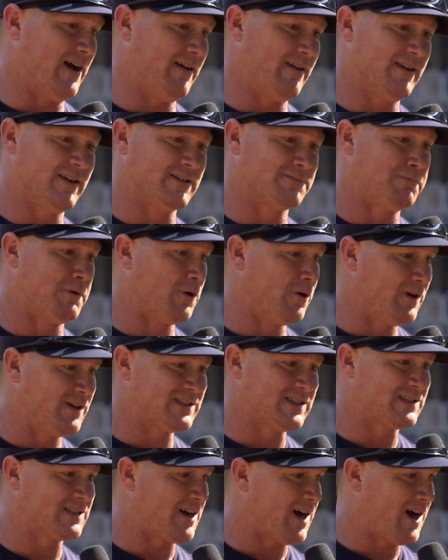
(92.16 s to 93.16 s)
He's
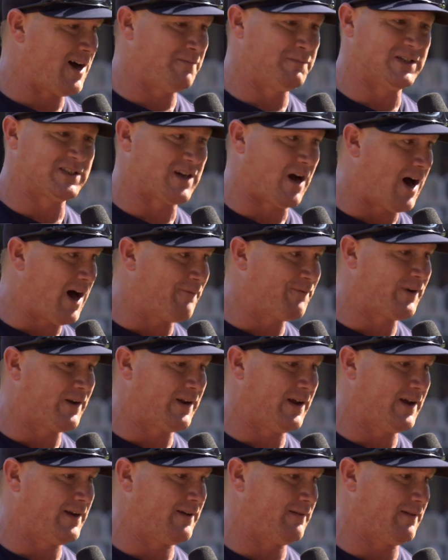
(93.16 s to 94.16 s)
poised. He's calm. He's
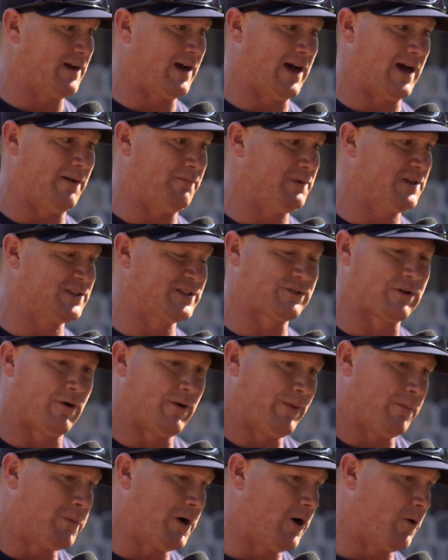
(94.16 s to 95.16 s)
confident. He's
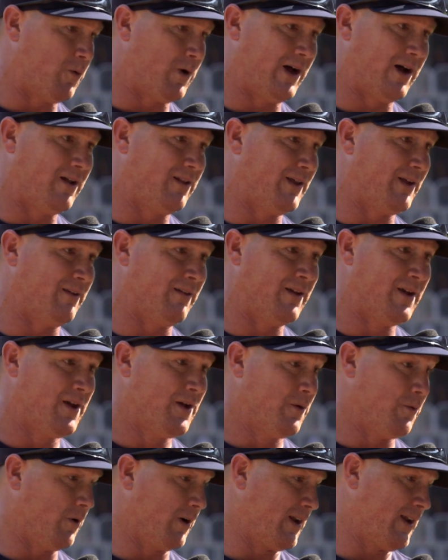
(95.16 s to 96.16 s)
throwing the ball well, and
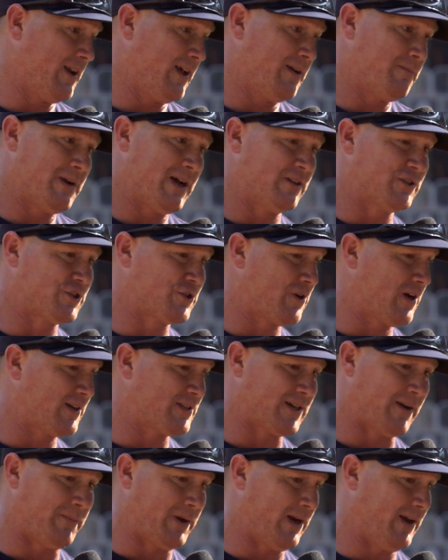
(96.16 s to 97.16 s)
we're going to need him down the
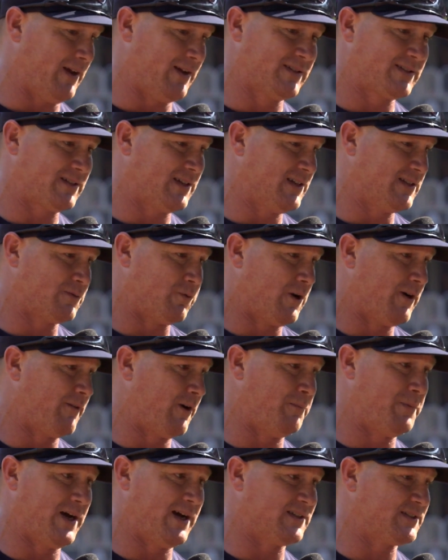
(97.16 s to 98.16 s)
stretch. I mean, he's one of
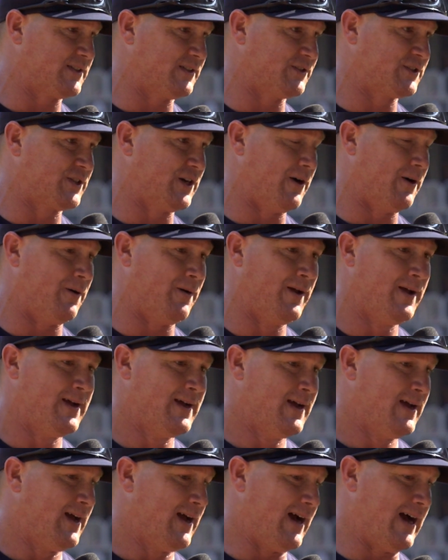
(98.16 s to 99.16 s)
our best. And so
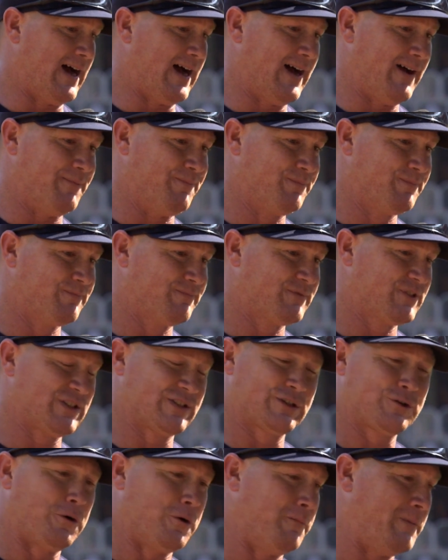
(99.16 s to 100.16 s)
it's
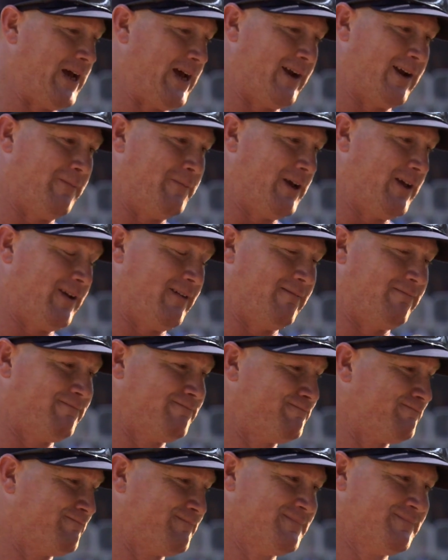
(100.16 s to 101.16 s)
just cool, man. I
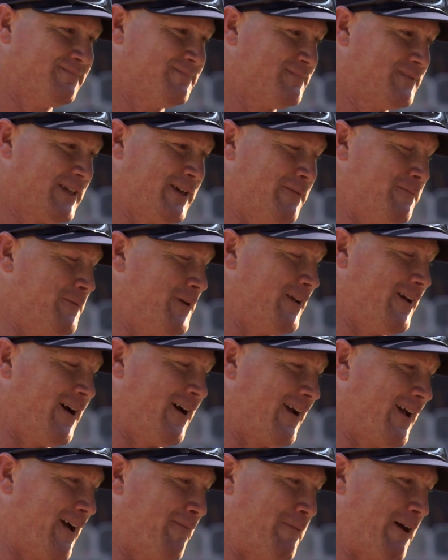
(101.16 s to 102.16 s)
mean, keep me
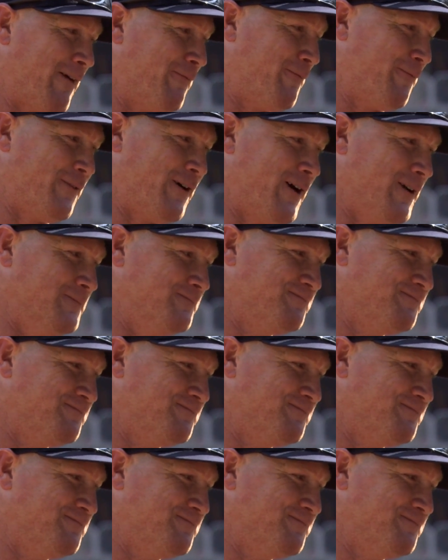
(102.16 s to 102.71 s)
young. I'm having fun.